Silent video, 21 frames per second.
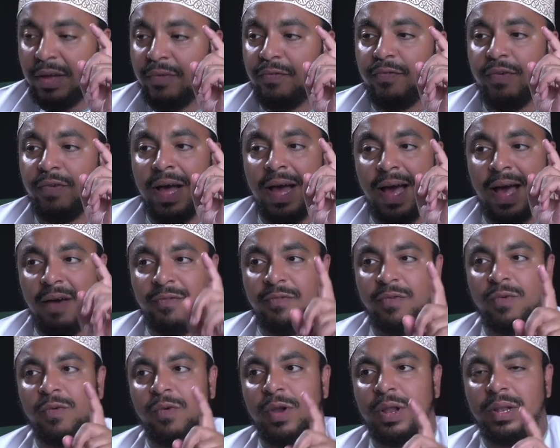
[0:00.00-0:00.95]
If I
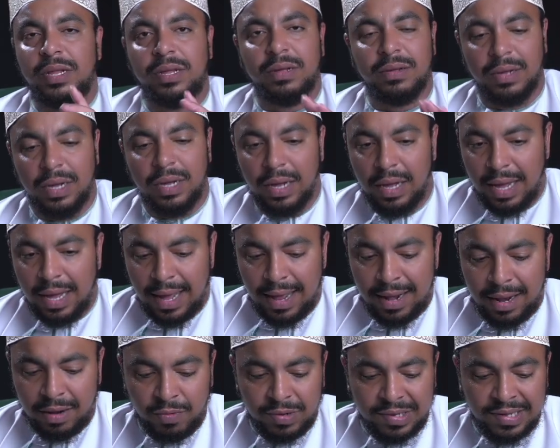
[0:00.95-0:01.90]
have already,
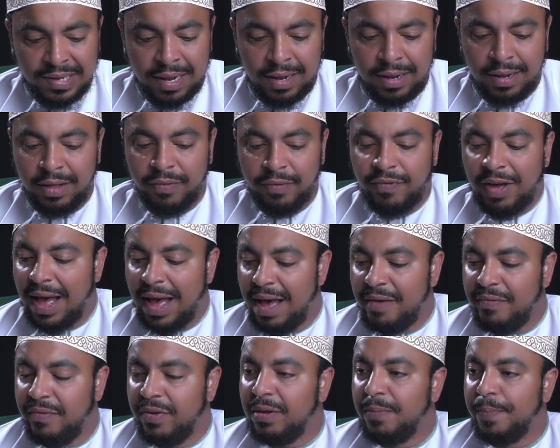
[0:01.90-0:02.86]
ahlan wa sahlan. If I
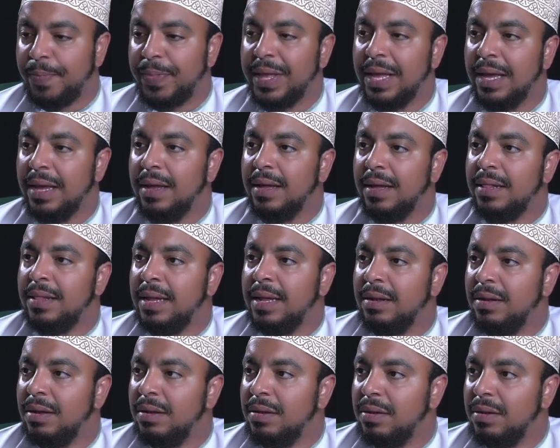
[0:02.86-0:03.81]
haven't,
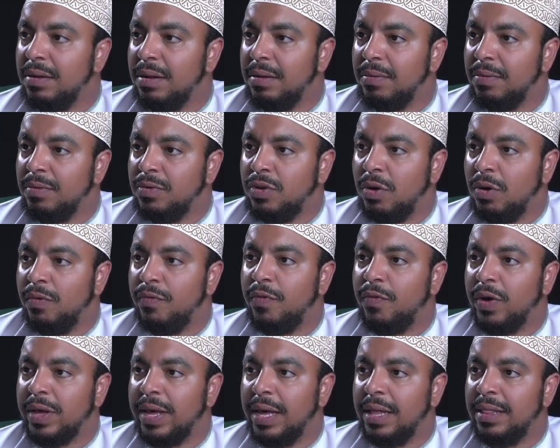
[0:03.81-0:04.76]
then don't
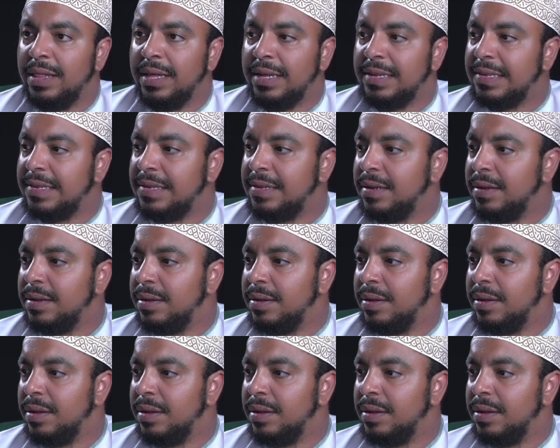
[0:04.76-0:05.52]
forget this.